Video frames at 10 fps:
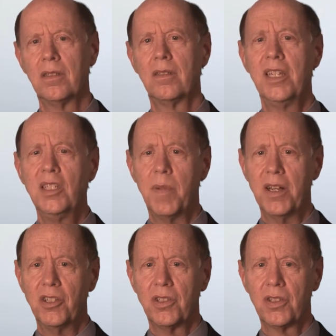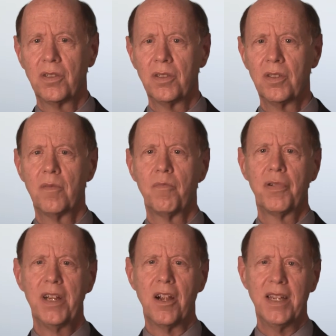These budgets,
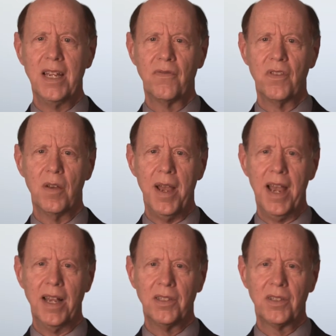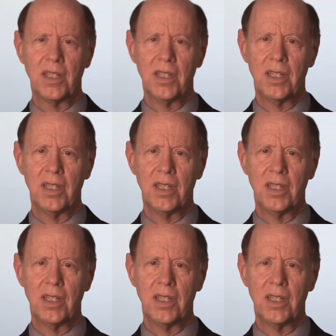preordained from the past,